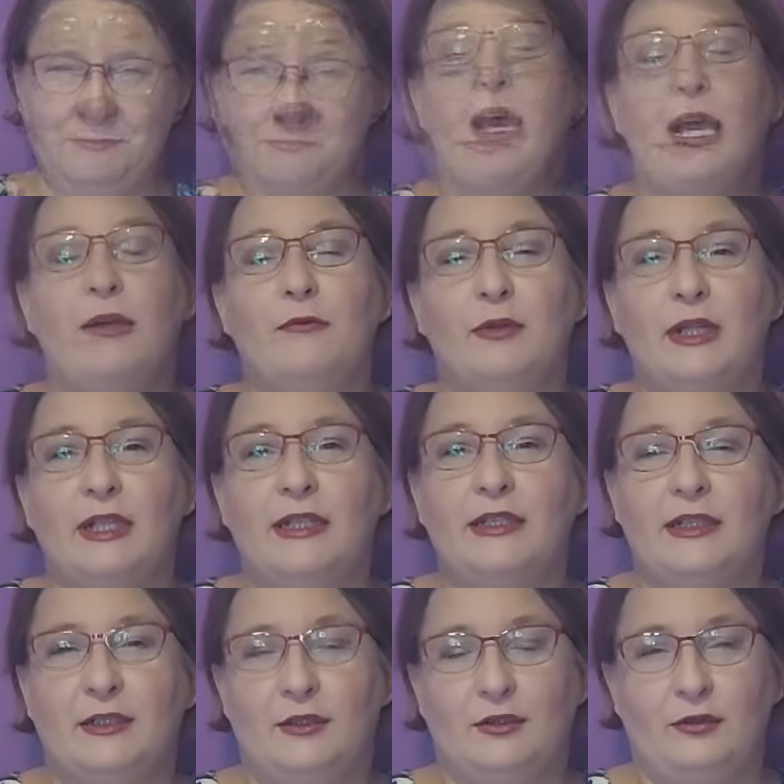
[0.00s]
I read
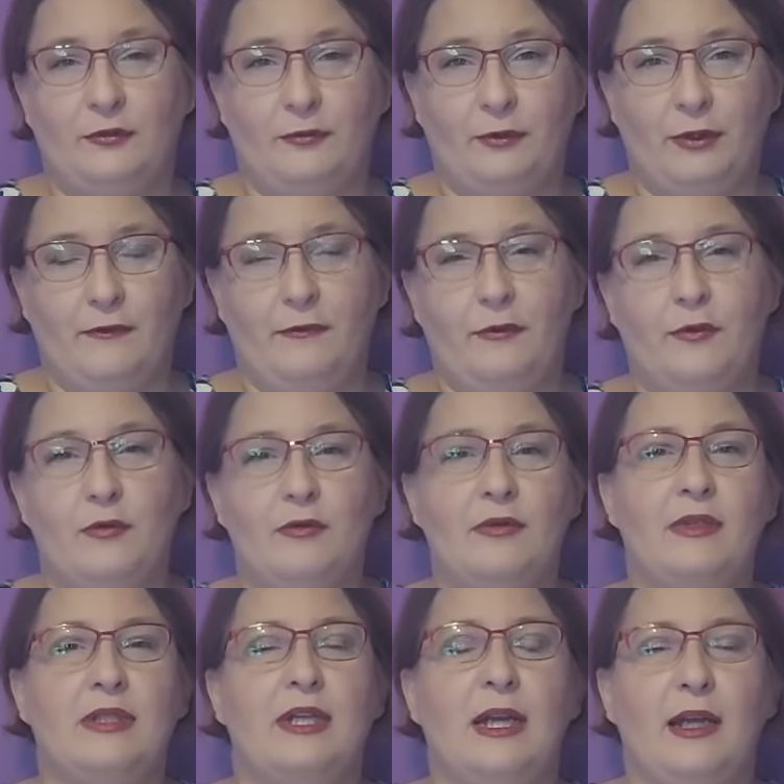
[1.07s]
a lot of
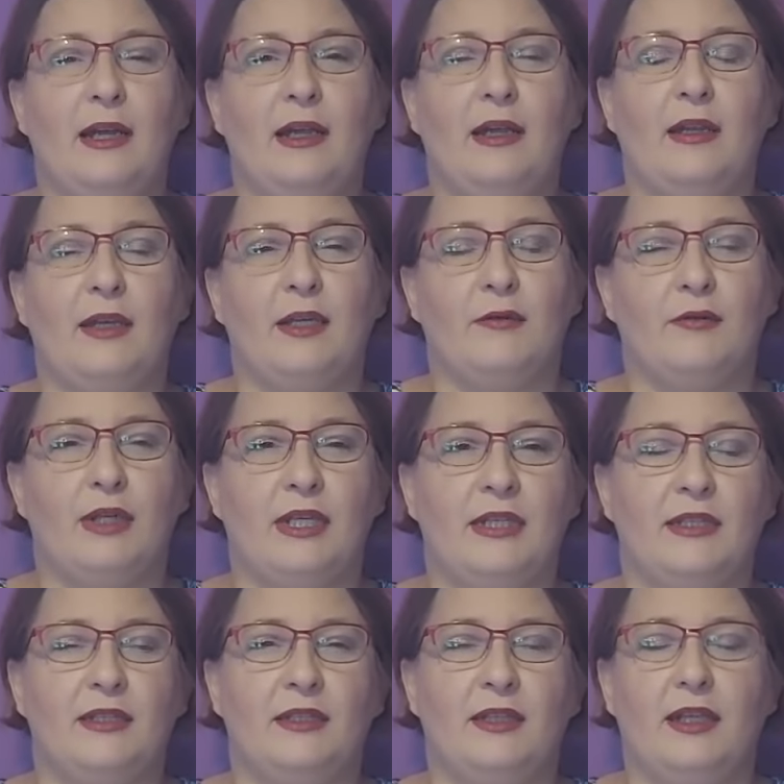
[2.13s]
reviews, I read
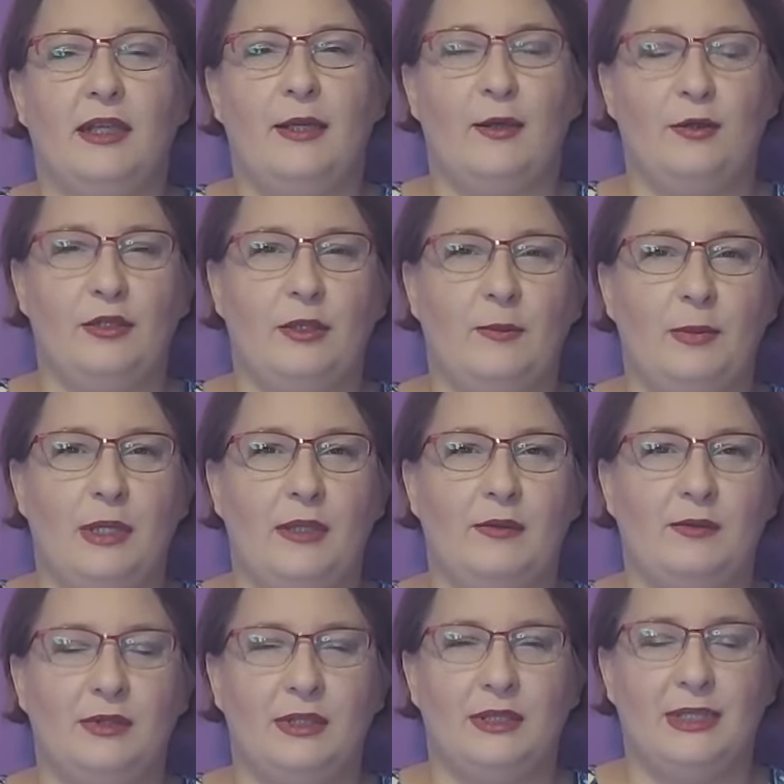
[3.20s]
a lot
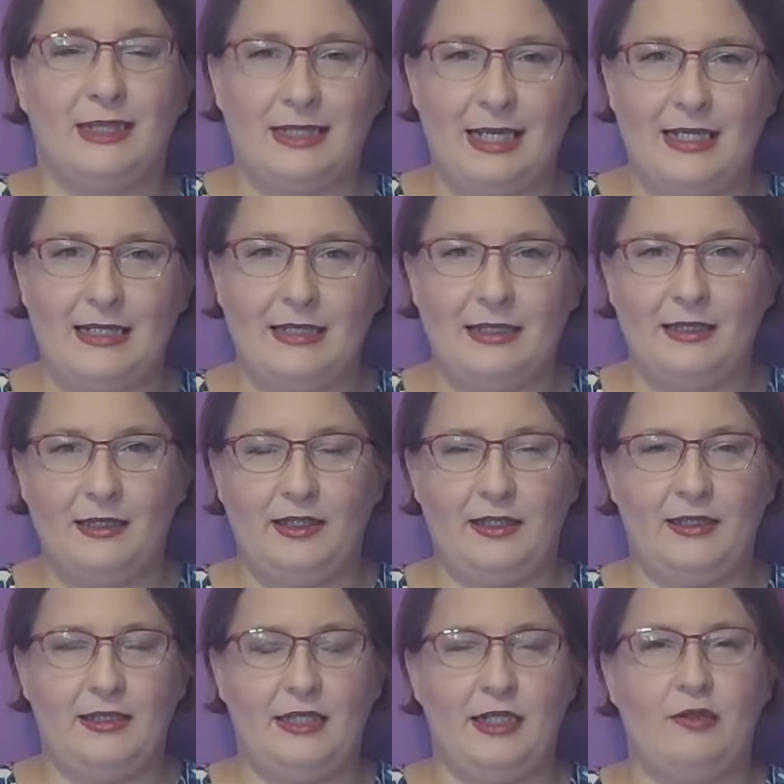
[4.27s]
about the sizing,
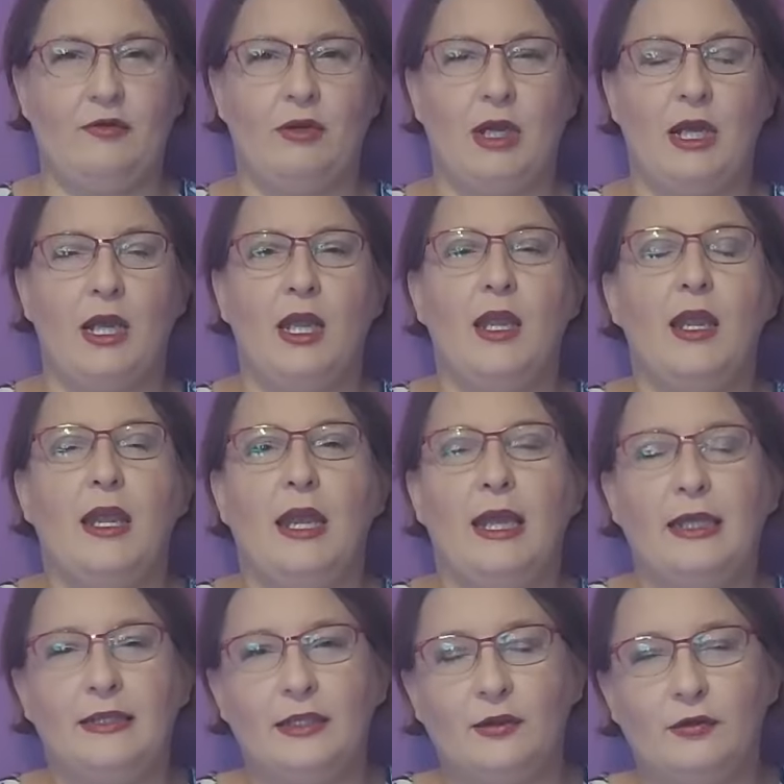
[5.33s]
etc.,
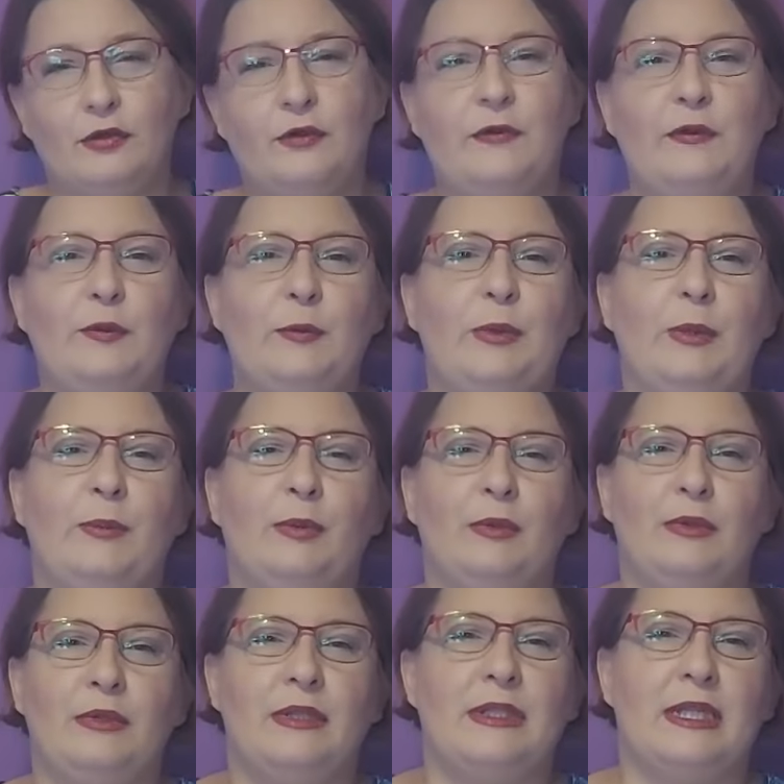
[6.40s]
and a good few
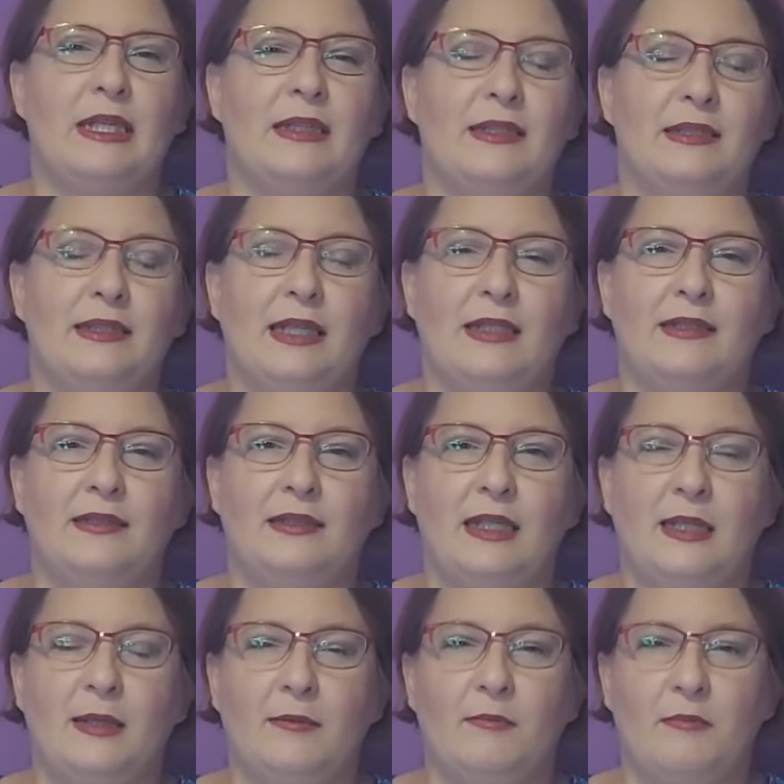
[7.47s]
people said that
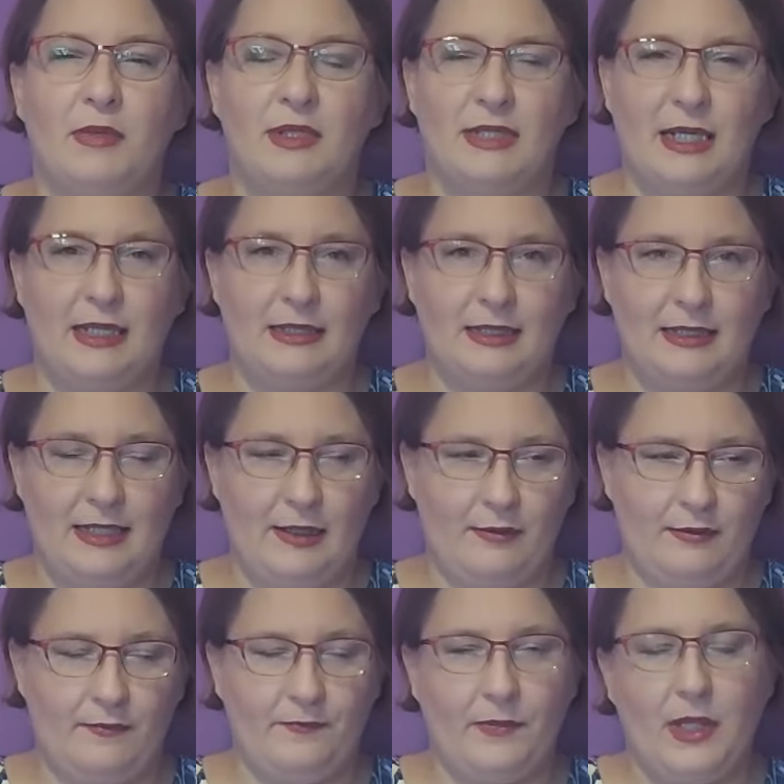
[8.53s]
they sized
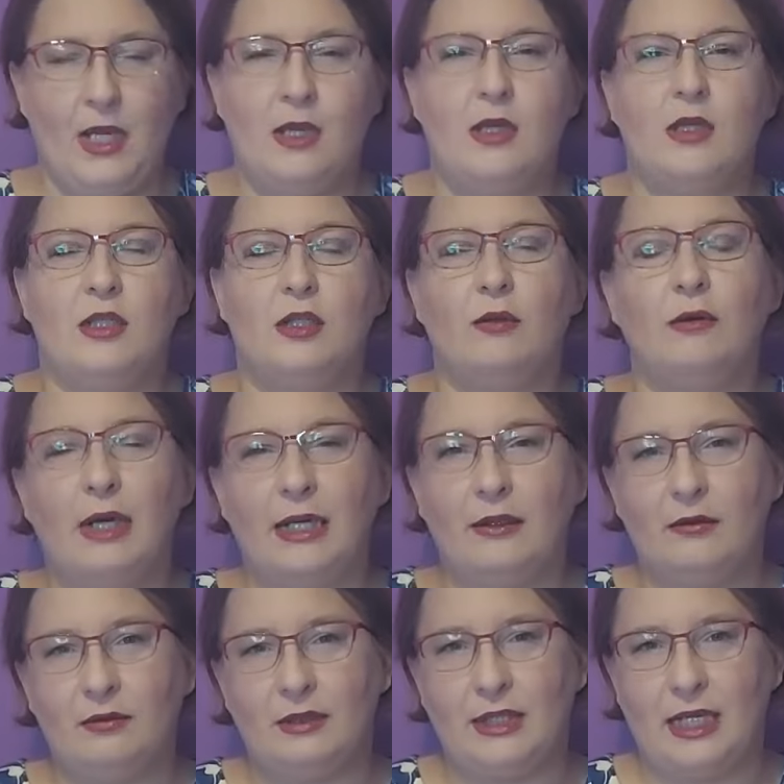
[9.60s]
down. So I
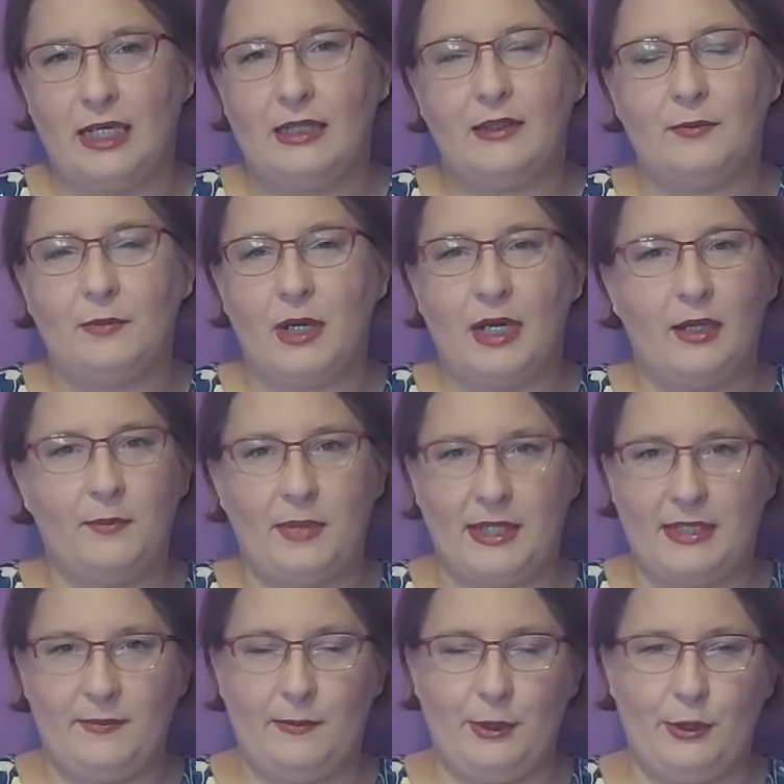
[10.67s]
looked at my
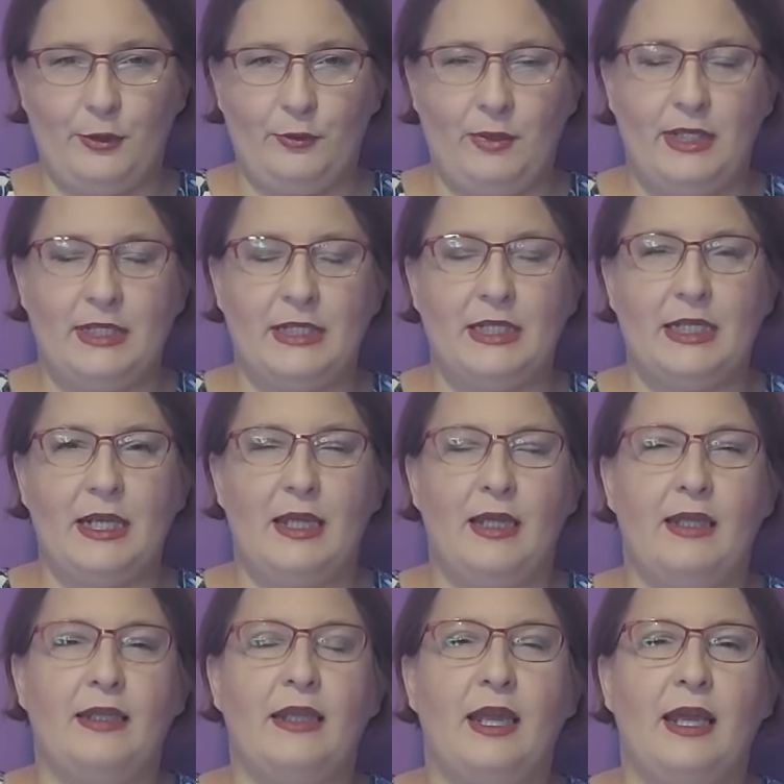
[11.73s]
bust measurements
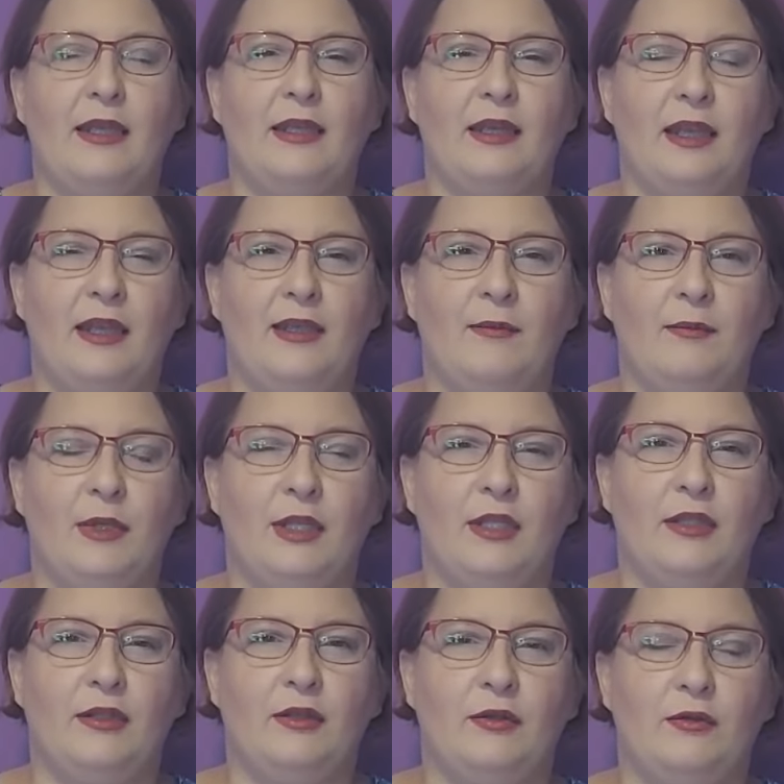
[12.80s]
and I came
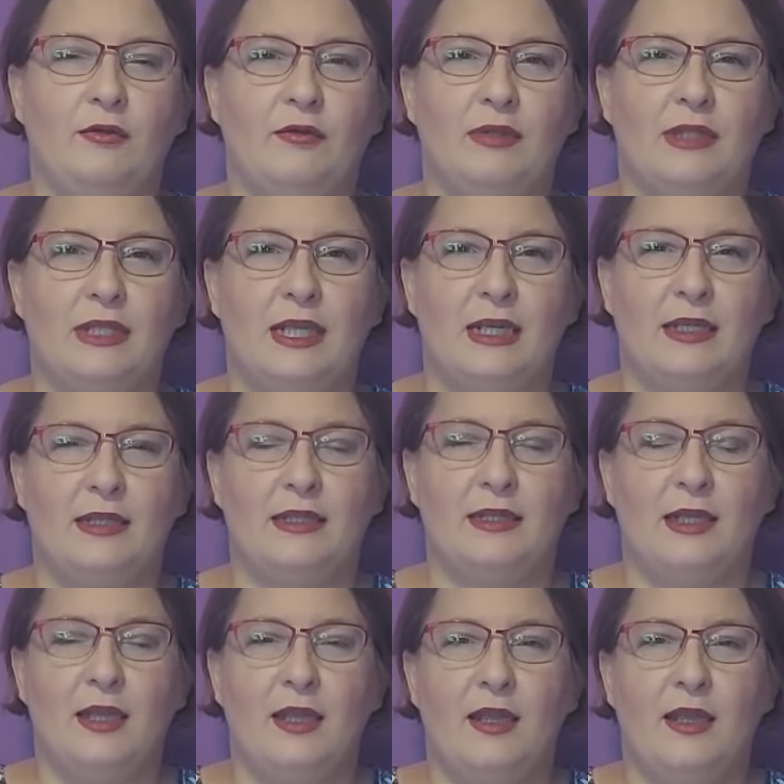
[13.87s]
into size